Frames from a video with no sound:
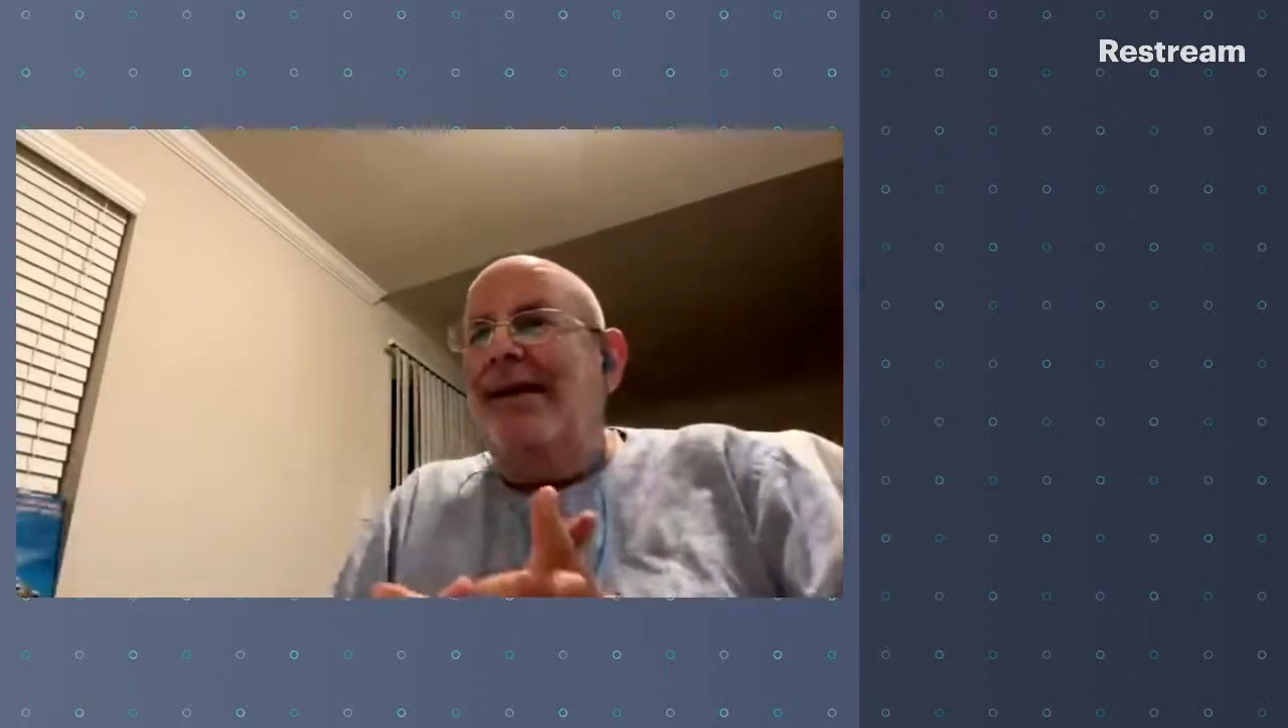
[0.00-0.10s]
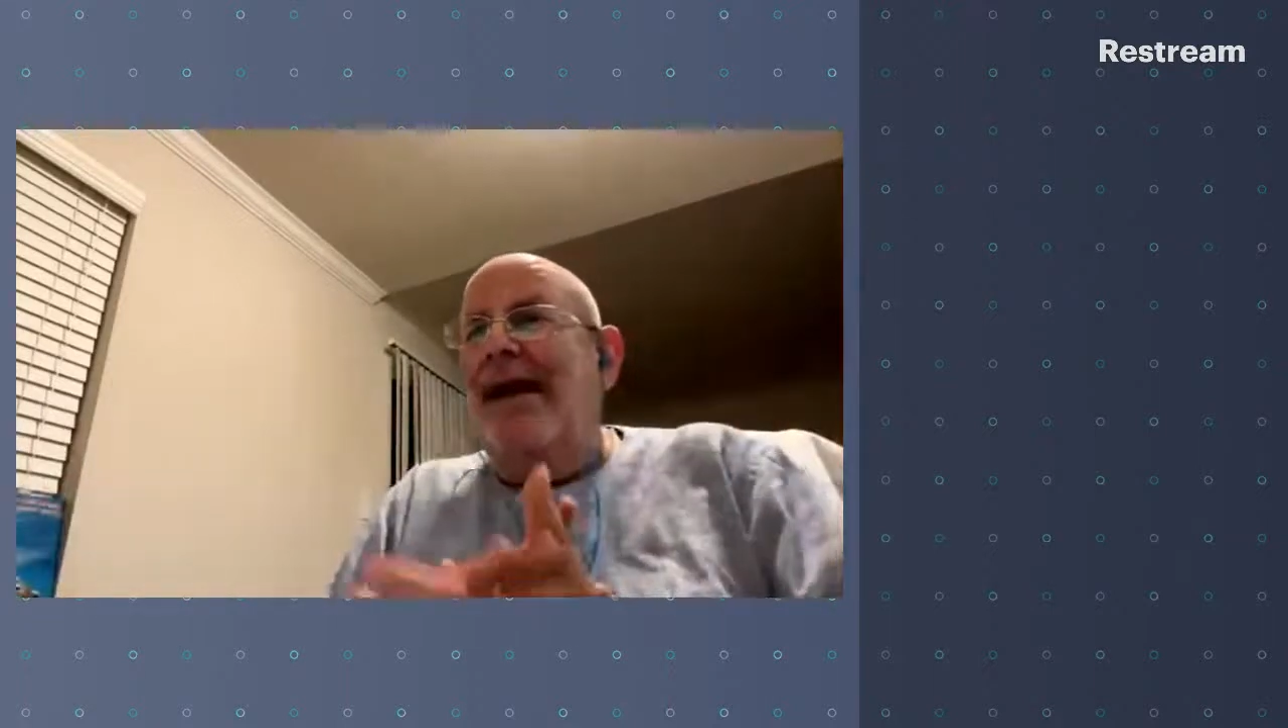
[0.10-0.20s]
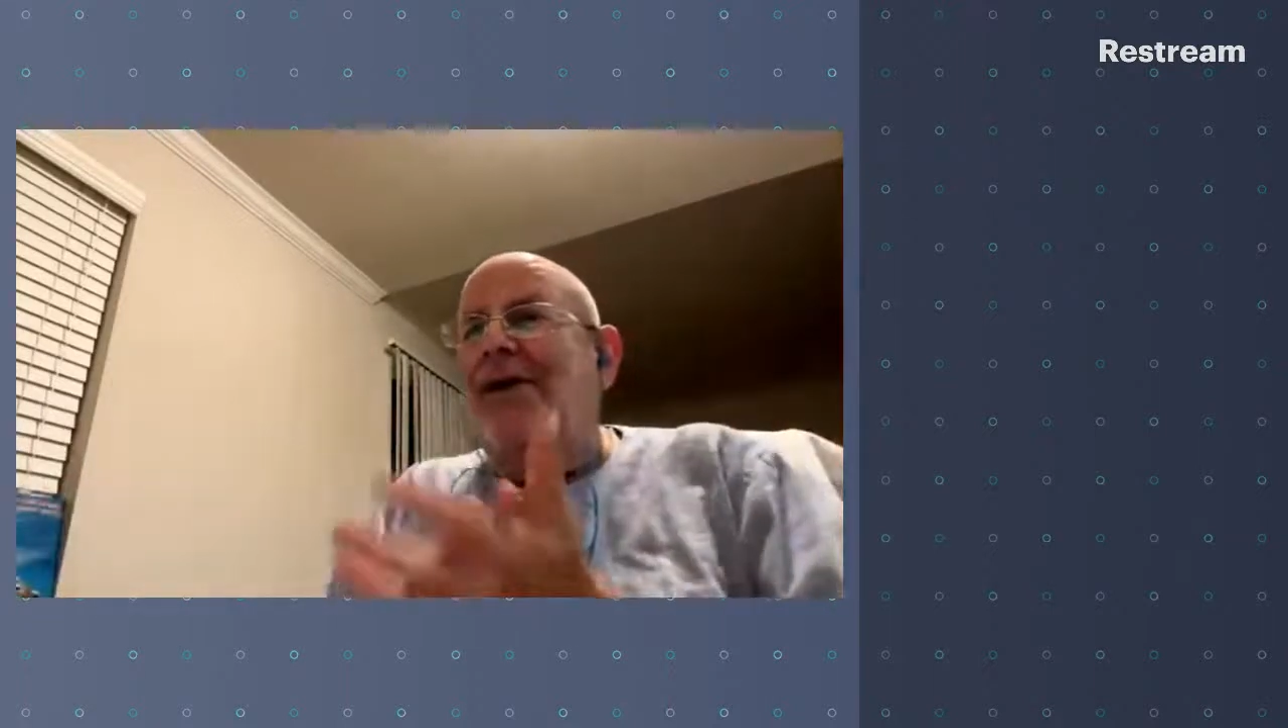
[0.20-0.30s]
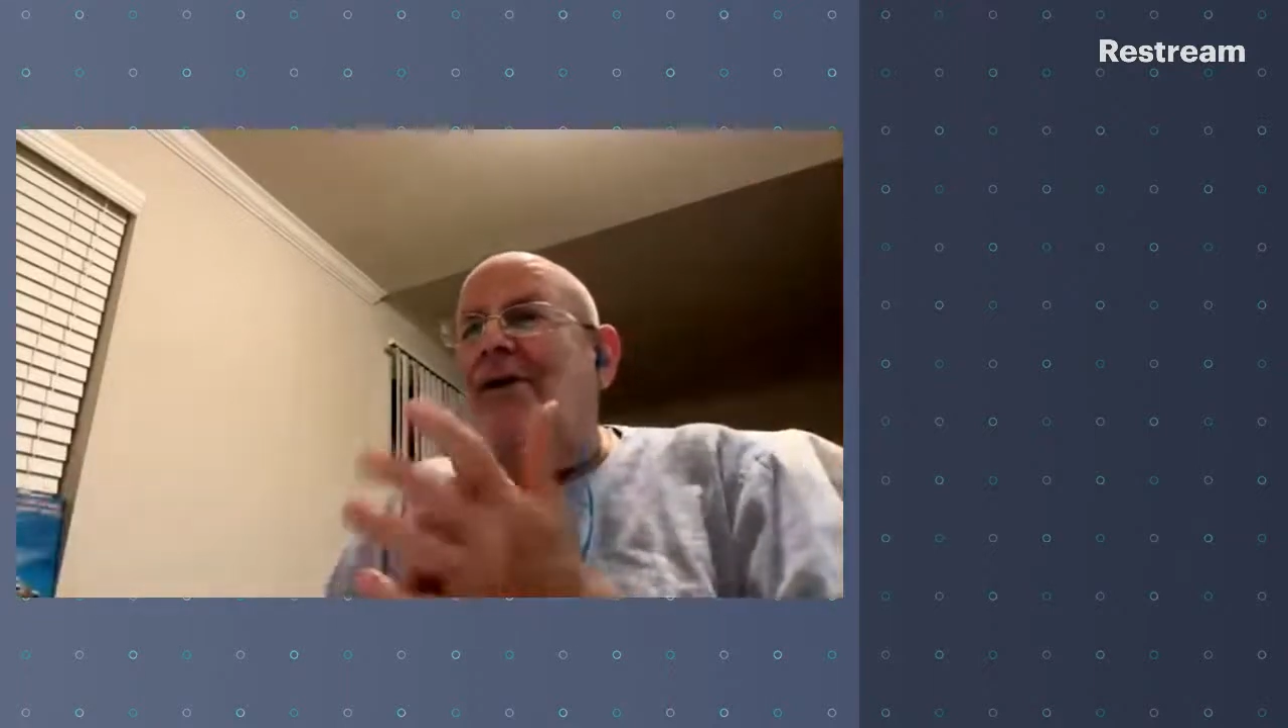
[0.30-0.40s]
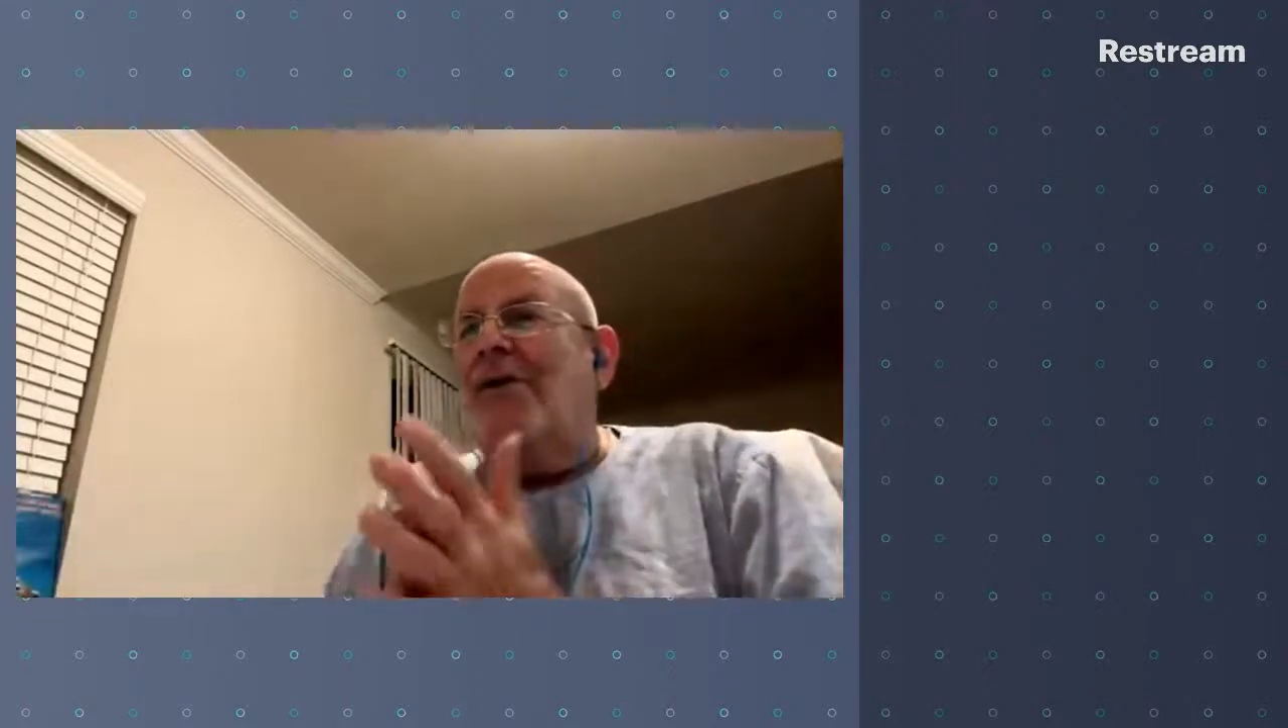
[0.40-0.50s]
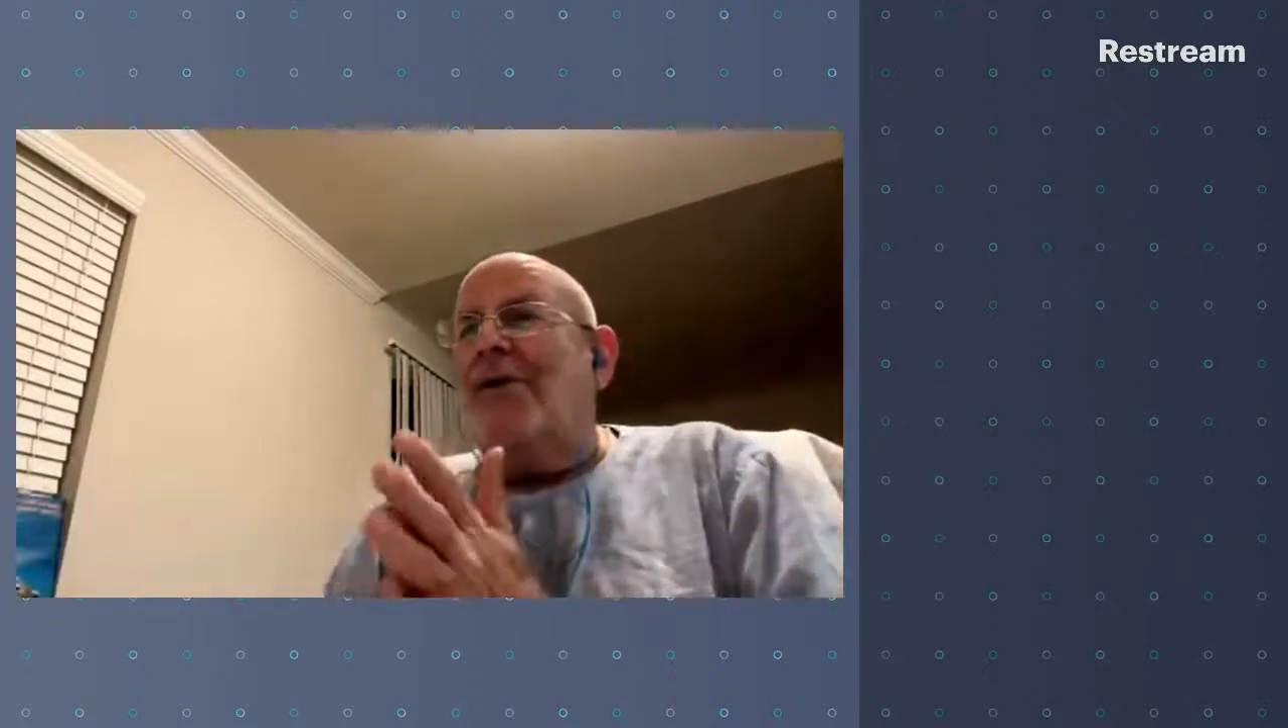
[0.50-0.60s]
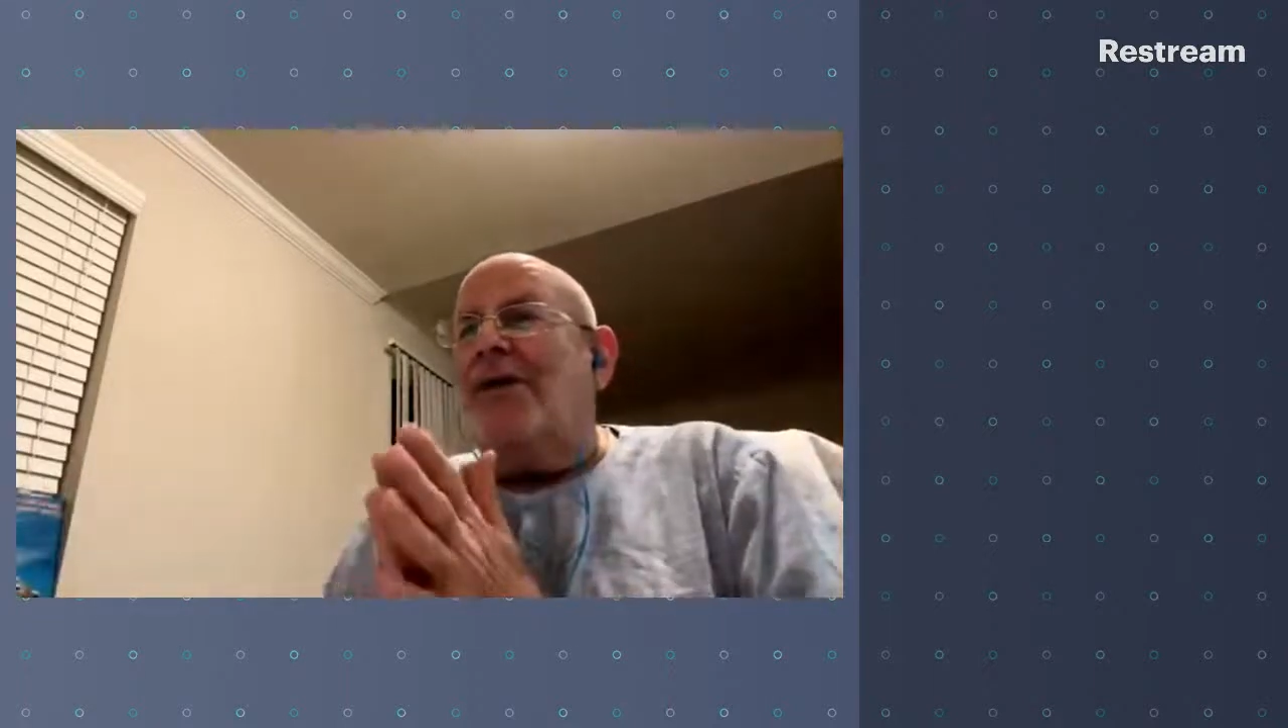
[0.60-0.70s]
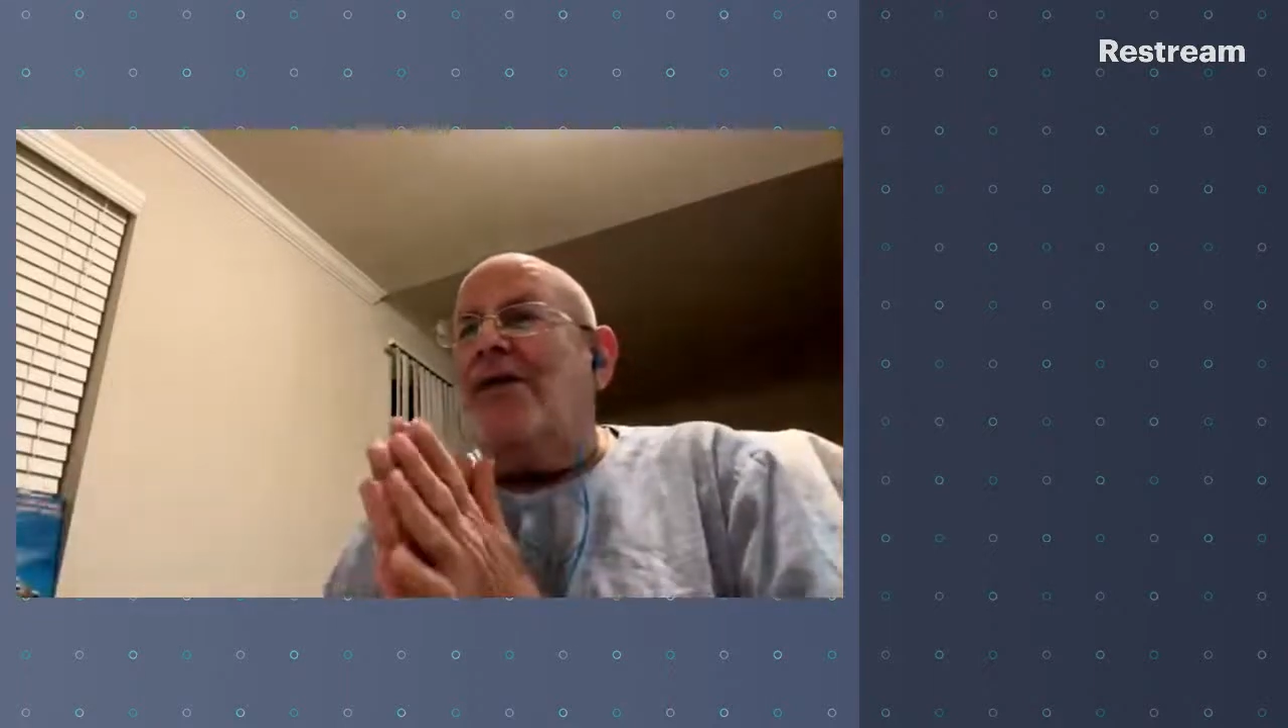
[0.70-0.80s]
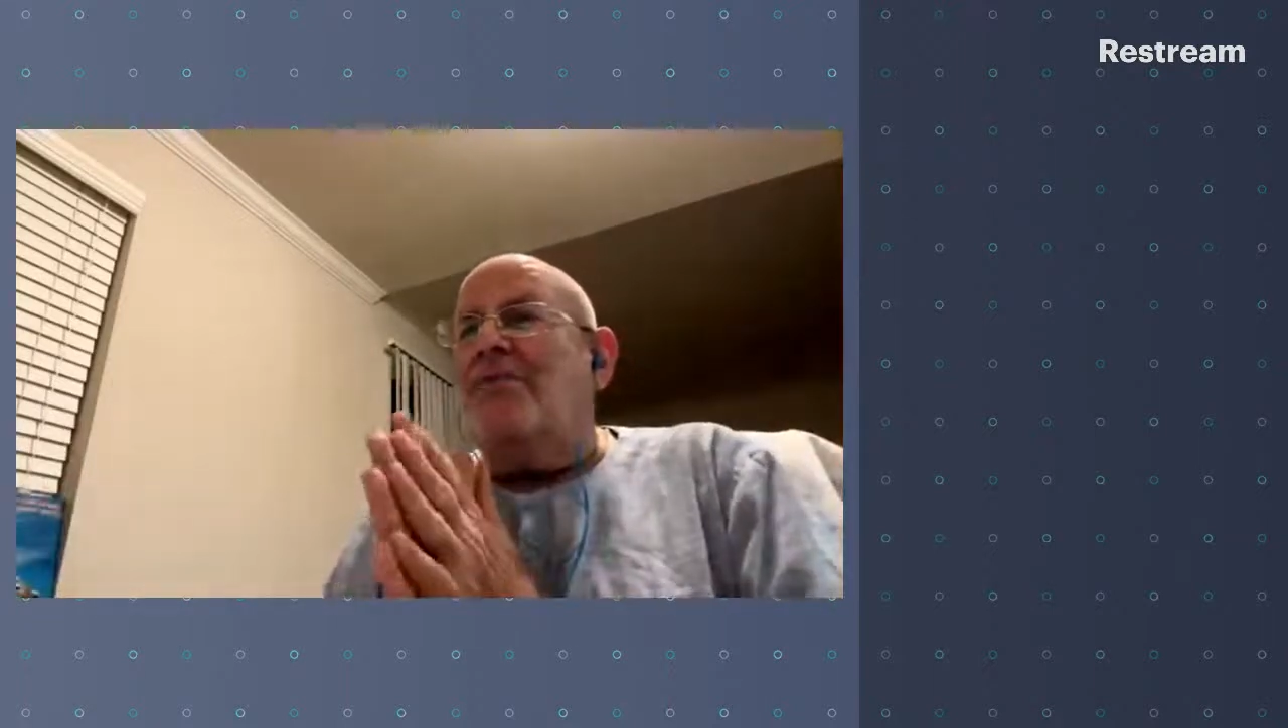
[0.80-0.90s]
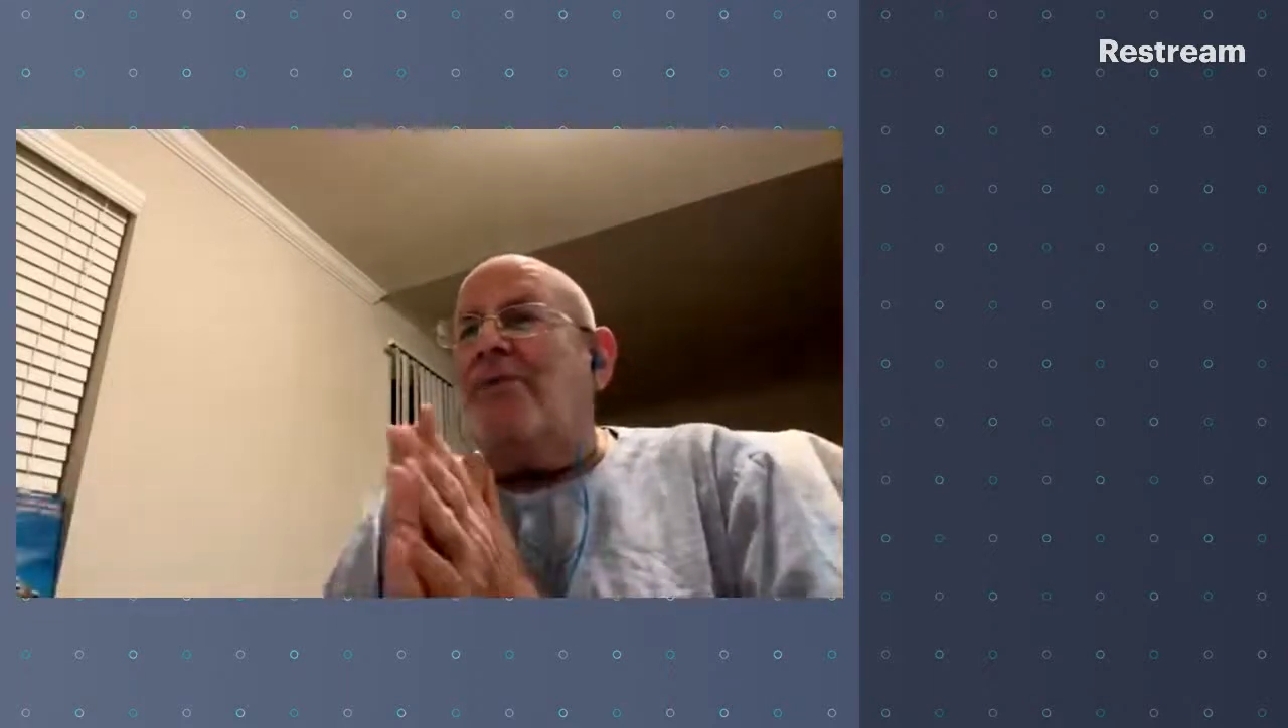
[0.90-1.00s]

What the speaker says: are Kunti's